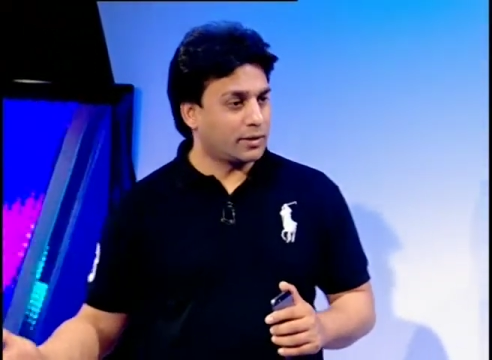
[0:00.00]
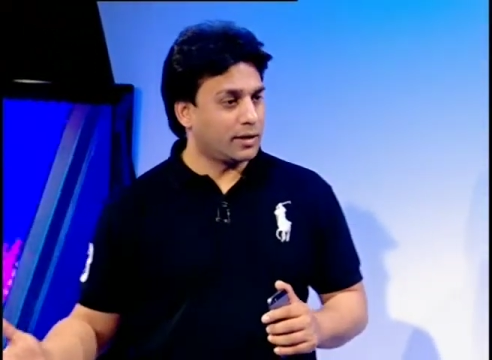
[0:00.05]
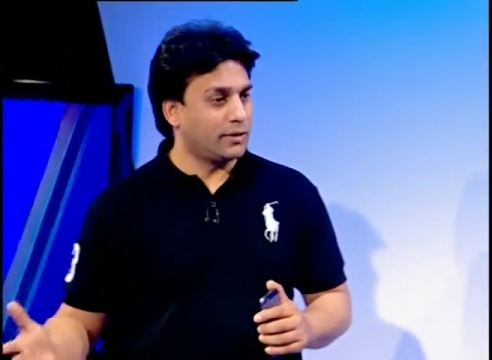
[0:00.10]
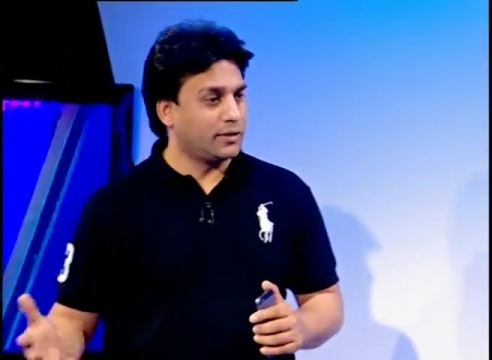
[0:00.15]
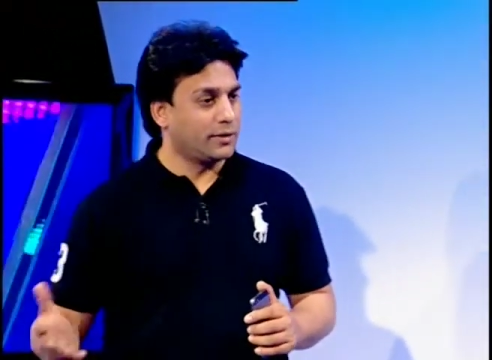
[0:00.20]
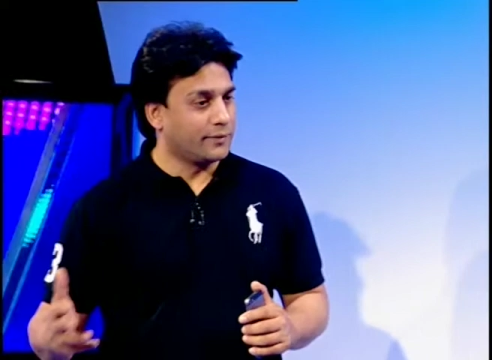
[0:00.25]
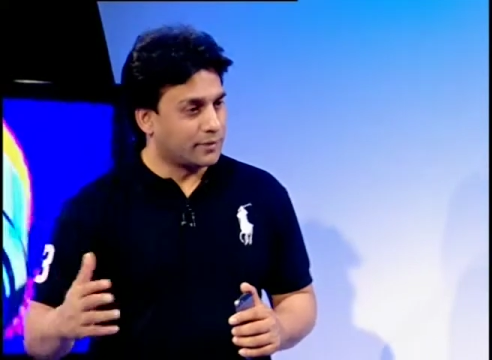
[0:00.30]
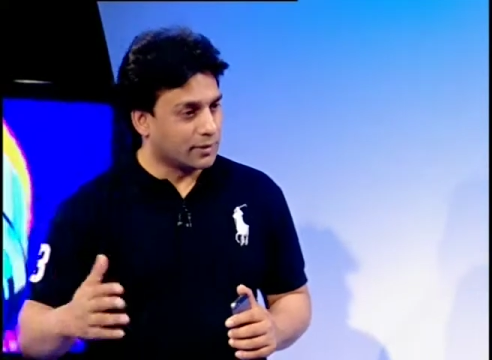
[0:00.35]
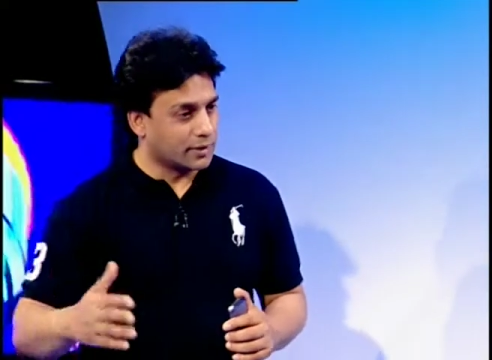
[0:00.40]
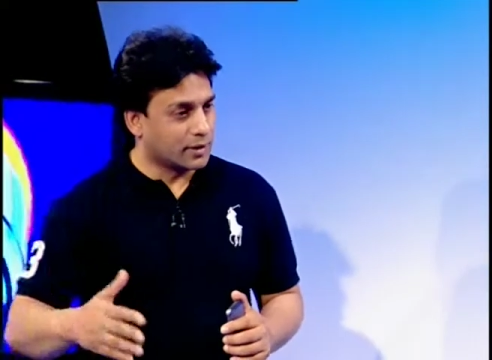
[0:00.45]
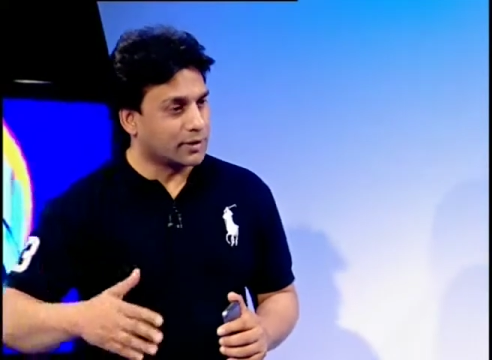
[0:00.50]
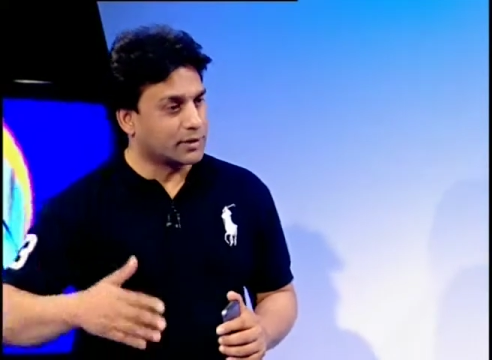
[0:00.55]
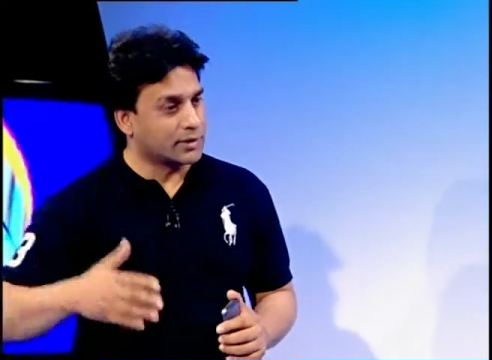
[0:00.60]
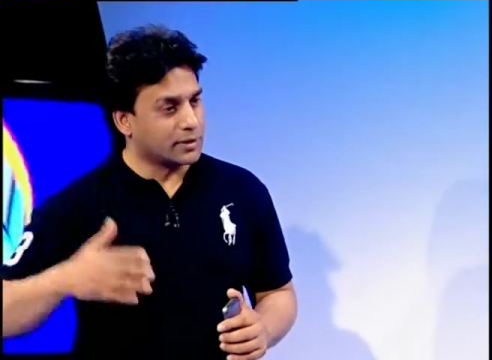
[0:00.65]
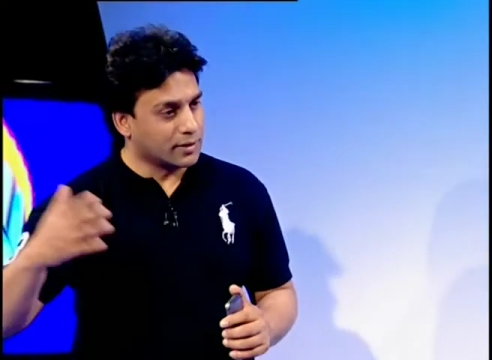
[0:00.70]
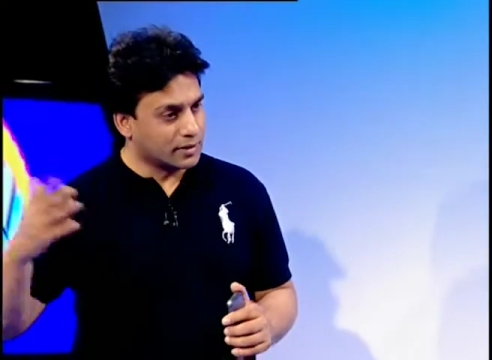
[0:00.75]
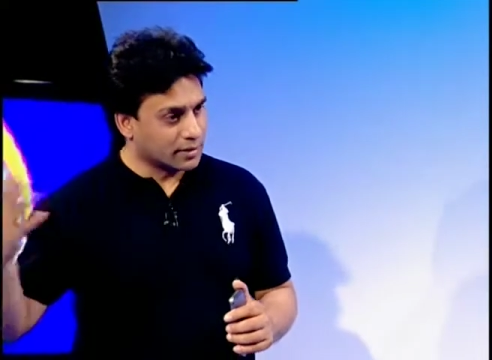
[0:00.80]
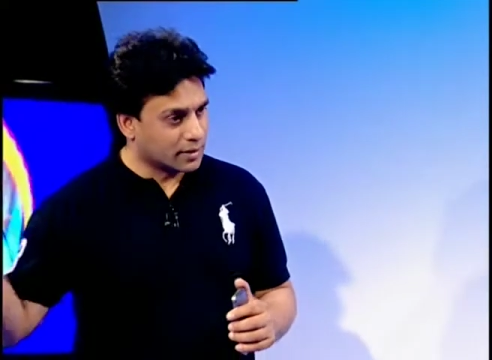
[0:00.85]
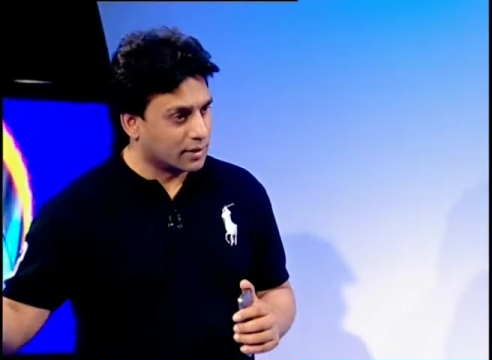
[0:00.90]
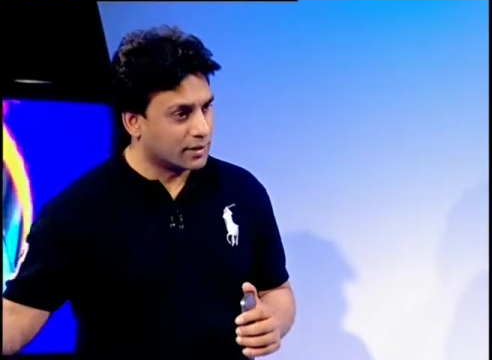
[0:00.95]
and you have to guess
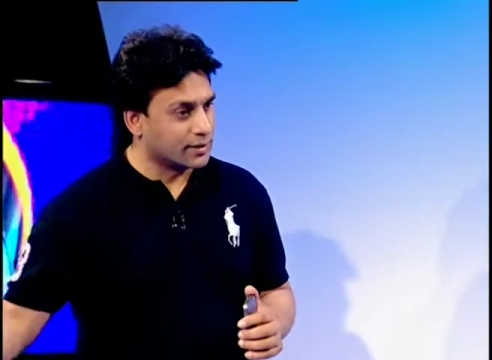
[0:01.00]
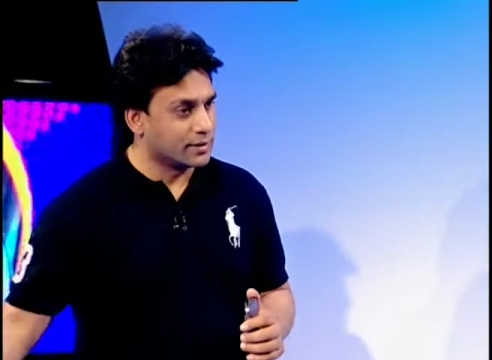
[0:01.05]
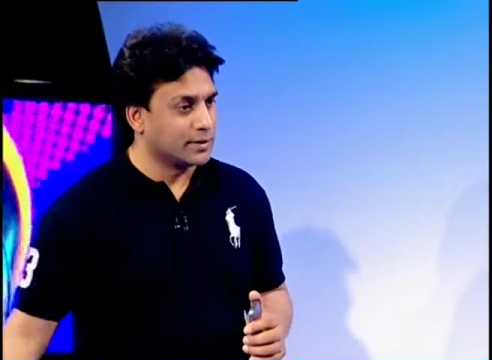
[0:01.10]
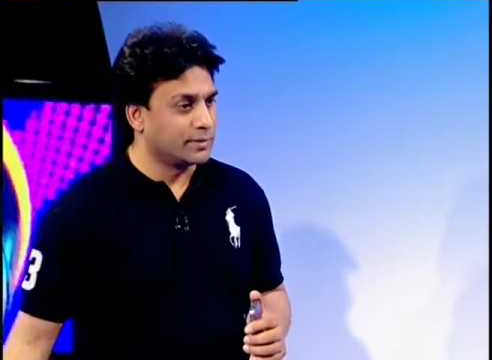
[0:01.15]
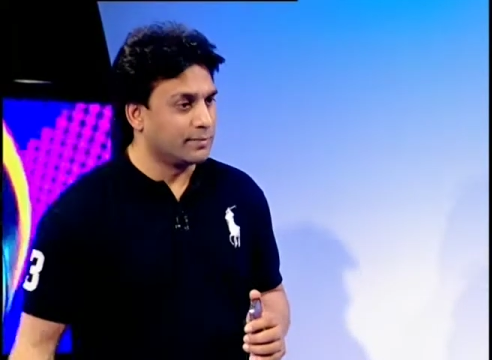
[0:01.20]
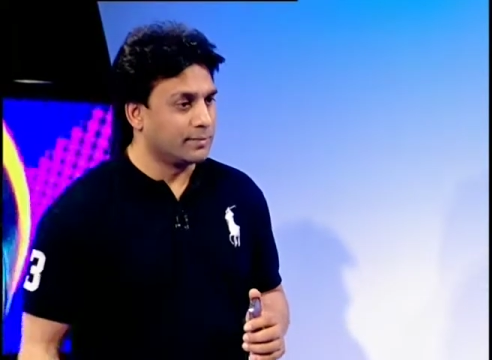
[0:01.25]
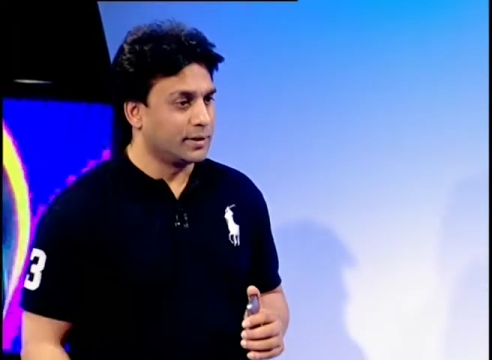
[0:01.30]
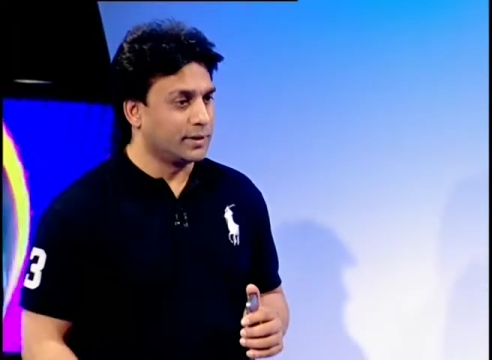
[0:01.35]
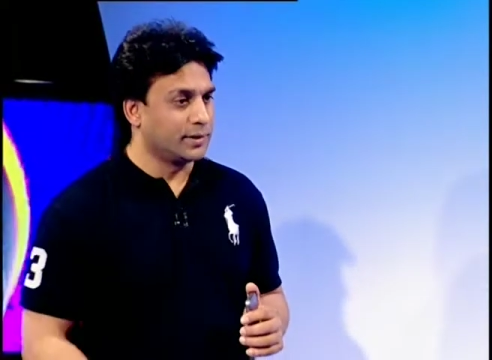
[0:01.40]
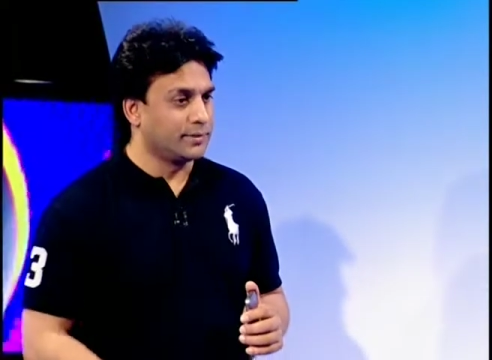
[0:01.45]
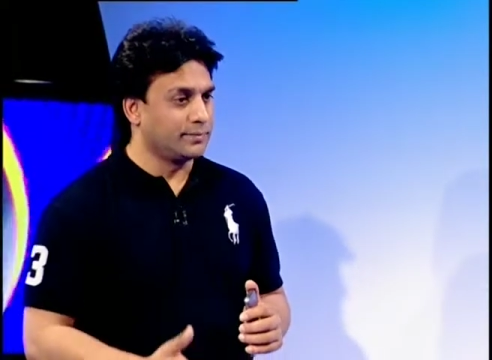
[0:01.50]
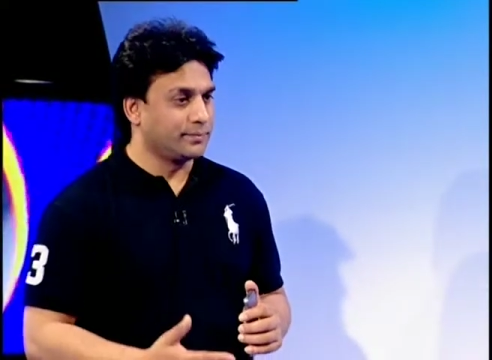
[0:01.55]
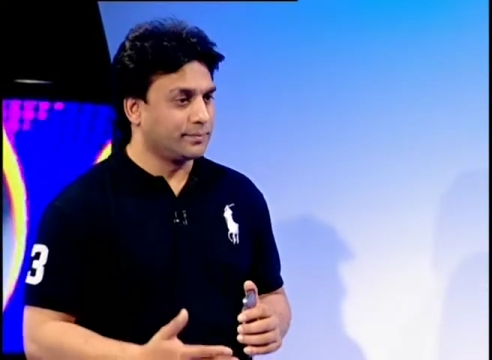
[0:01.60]
the other card's number.